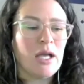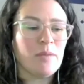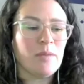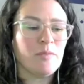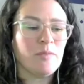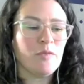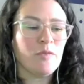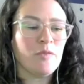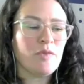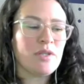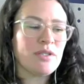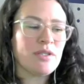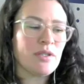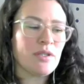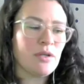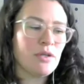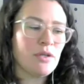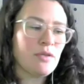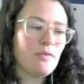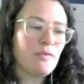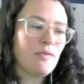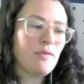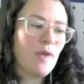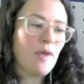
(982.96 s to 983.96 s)

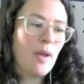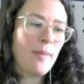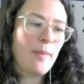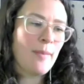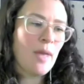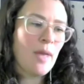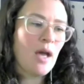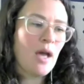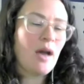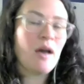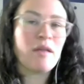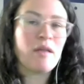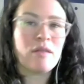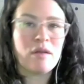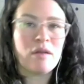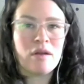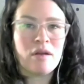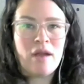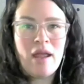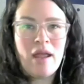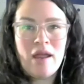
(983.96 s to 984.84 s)
research from other